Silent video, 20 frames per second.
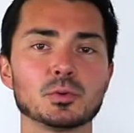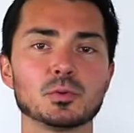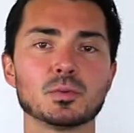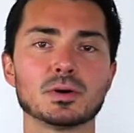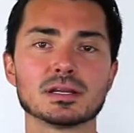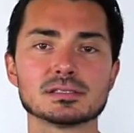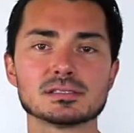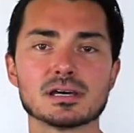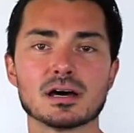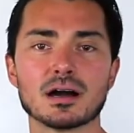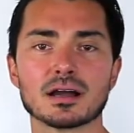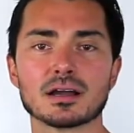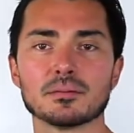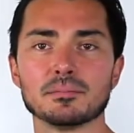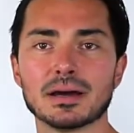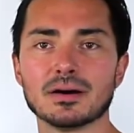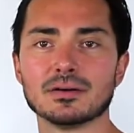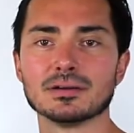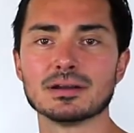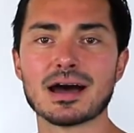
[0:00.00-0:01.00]
we want to talk
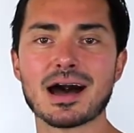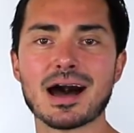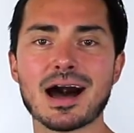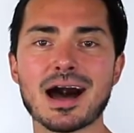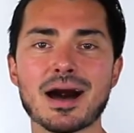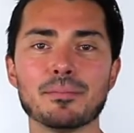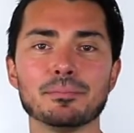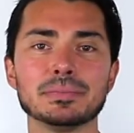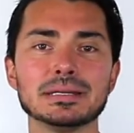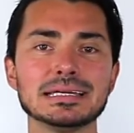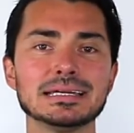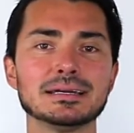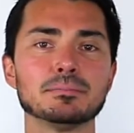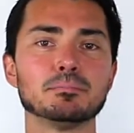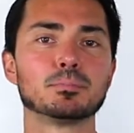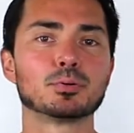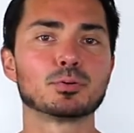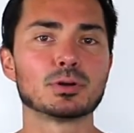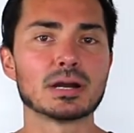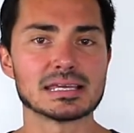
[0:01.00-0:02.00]
about
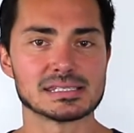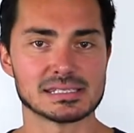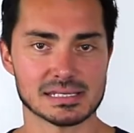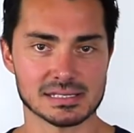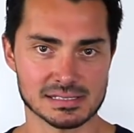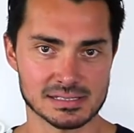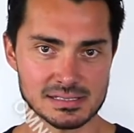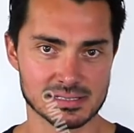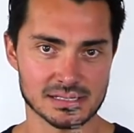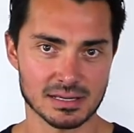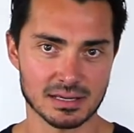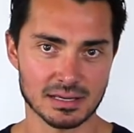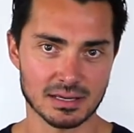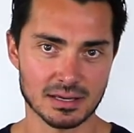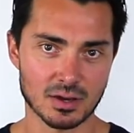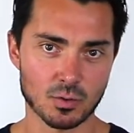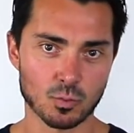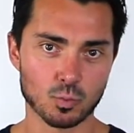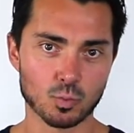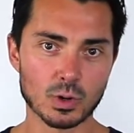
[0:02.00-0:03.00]
omnipresence.
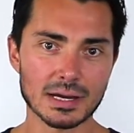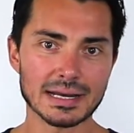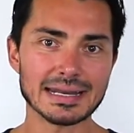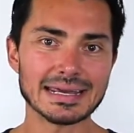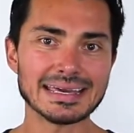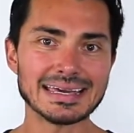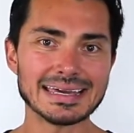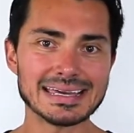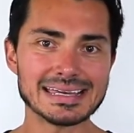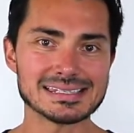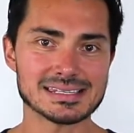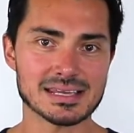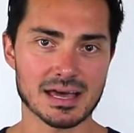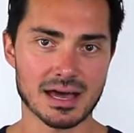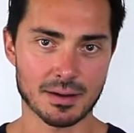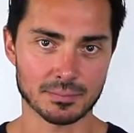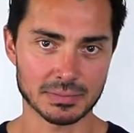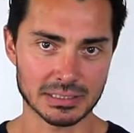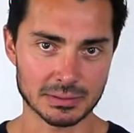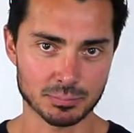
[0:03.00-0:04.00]
What is
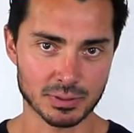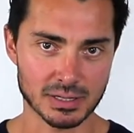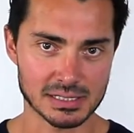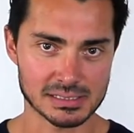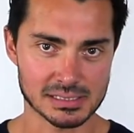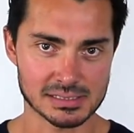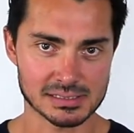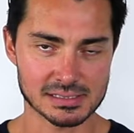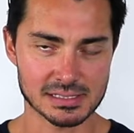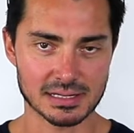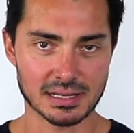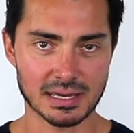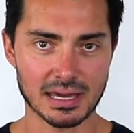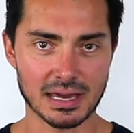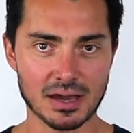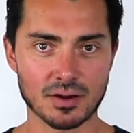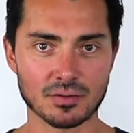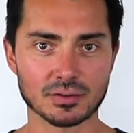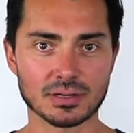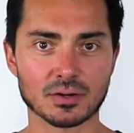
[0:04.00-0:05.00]
omnipresence and
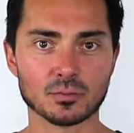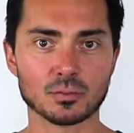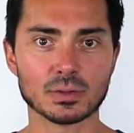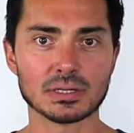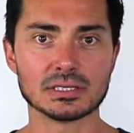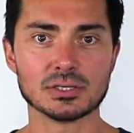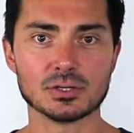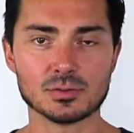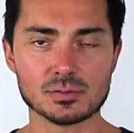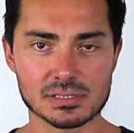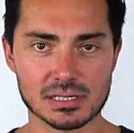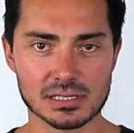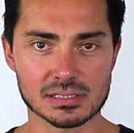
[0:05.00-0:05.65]
how can we use